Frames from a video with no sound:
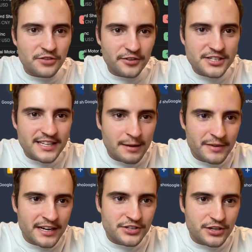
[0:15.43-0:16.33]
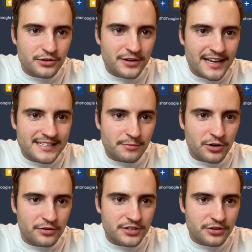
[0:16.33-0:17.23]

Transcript: So first thing I'm going to do is I'm going